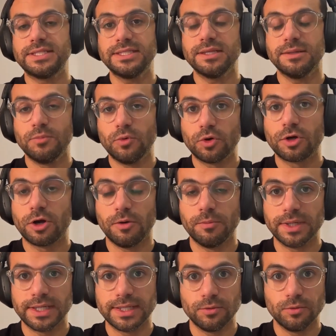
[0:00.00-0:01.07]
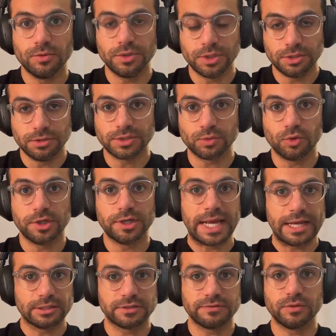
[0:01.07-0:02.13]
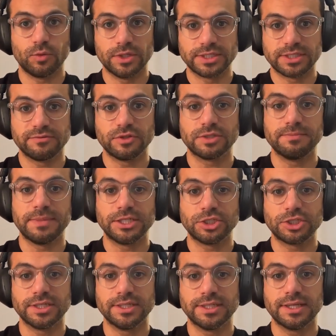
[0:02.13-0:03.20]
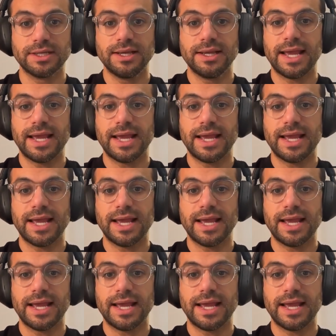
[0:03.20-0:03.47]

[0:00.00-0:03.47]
This is a more commonly used one out of the ones I've just mentioned.